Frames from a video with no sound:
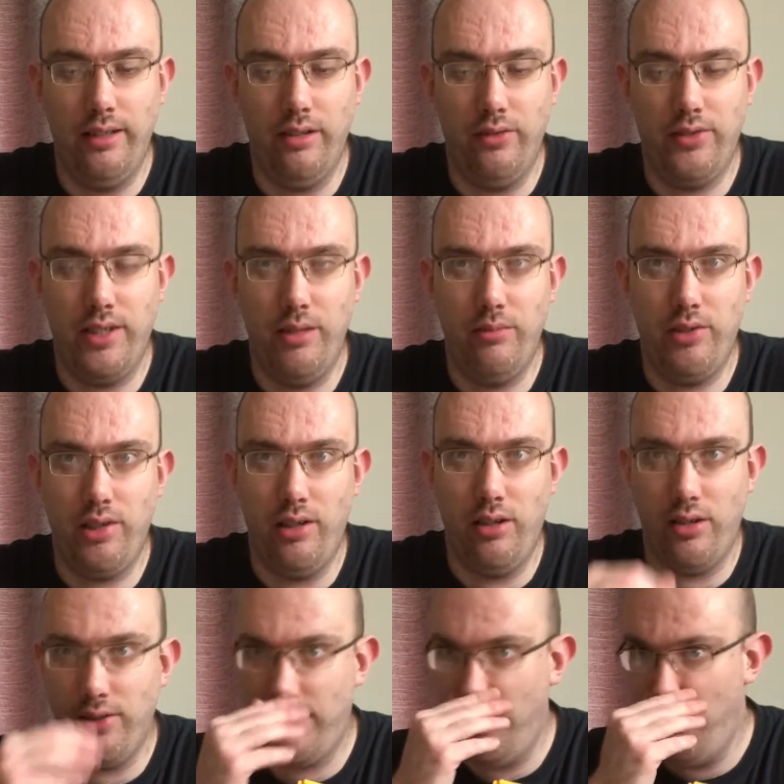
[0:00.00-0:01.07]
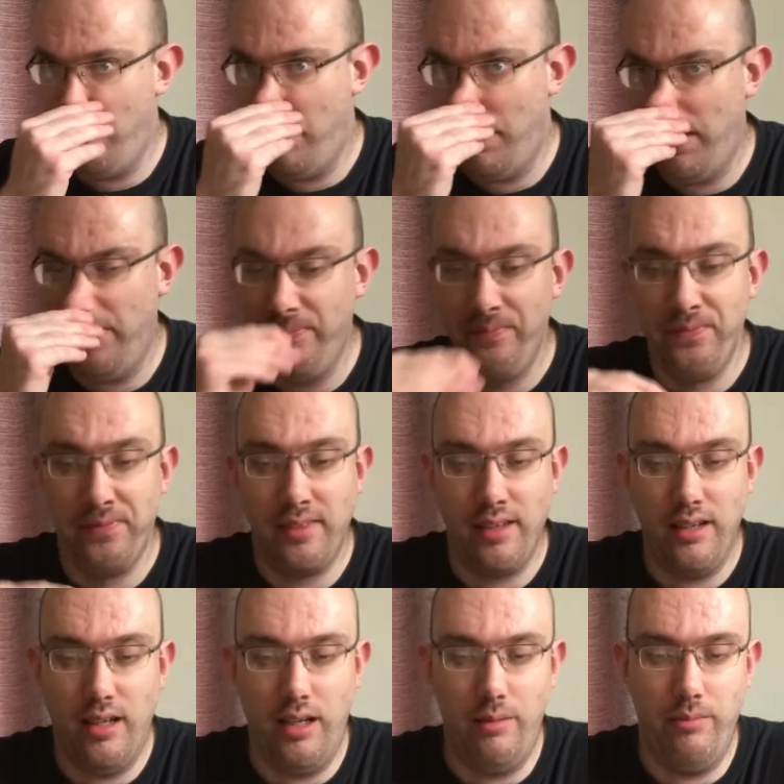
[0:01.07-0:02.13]
Obviously it was a lot simpler,
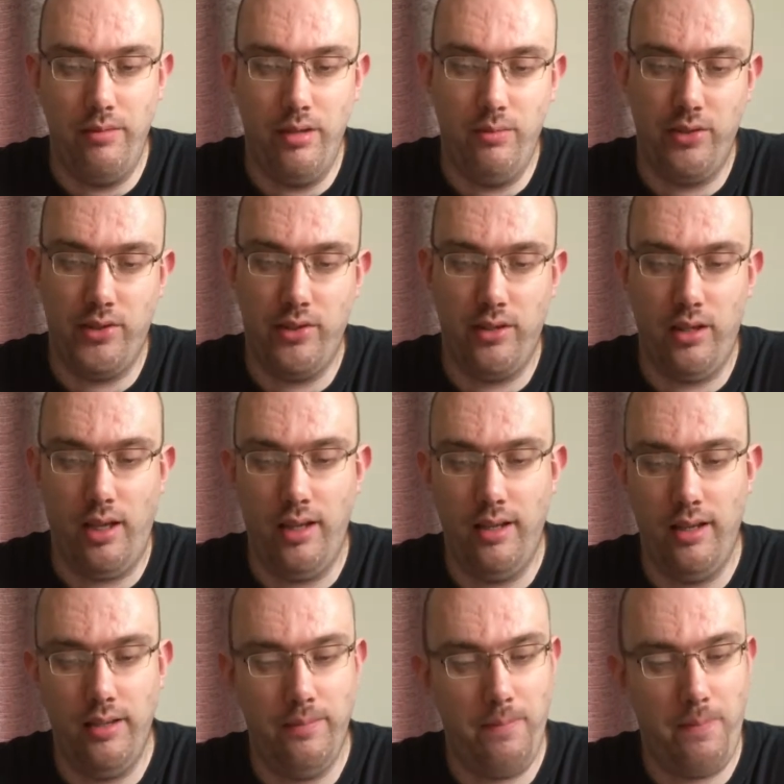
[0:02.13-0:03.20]
it wasn't colour.